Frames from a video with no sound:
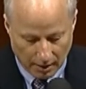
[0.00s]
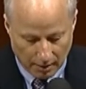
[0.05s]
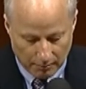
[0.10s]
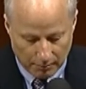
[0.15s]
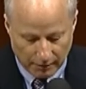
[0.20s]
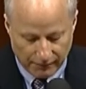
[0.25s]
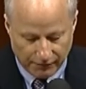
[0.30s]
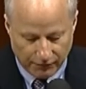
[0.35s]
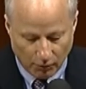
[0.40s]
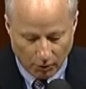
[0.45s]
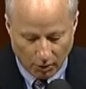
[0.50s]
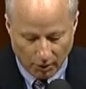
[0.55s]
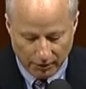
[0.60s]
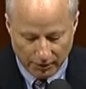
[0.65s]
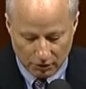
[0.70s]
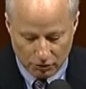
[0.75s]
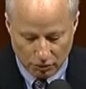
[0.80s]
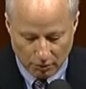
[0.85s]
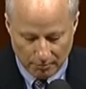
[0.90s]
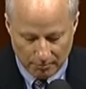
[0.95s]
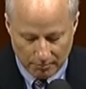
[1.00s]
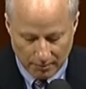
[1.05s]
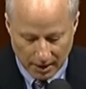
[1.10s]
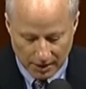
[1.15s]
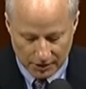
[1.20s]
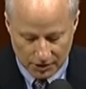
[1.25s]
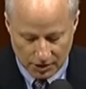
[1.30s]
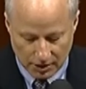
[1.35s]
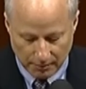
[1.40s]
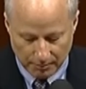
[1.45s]
but for the
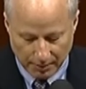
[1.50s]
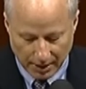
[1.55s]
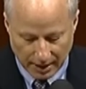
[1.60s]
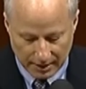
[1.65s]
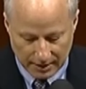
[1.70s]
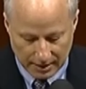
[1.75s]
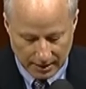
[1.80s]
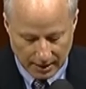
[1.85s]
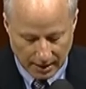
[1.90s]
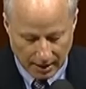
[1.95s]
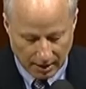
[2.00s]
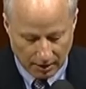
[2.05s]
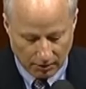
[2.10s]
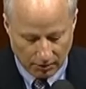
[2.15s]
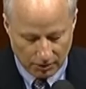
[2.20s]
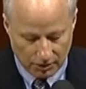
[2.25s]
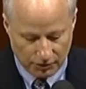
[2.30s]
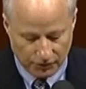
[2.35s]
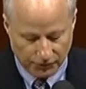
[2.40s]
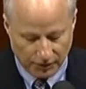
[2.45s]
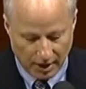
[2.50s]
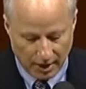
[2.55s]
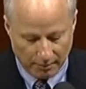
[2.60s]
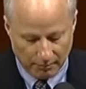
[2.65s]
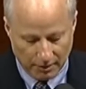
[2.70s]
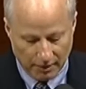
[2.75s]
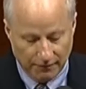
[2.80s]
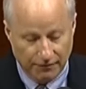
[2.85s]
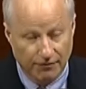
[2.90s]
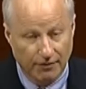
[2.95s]
tremendous impact he had on his
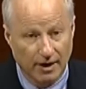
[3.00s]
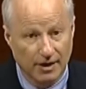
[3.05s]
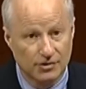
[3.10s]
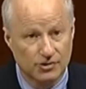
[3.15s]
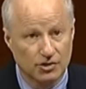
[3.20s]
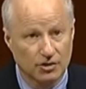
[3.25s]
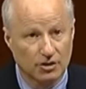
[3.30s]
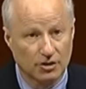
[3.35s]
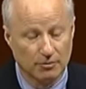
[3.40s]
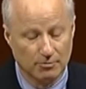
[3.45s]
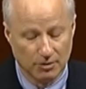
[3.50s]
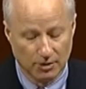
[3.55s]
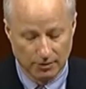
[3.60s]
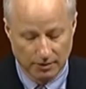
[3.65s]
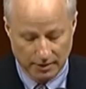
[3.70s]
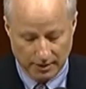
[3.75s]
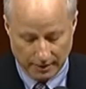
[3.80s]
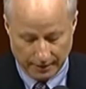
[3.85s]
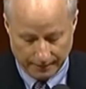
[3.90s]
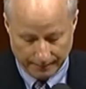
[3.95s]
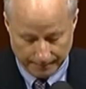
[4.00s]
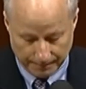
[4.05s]
family, friends, and community.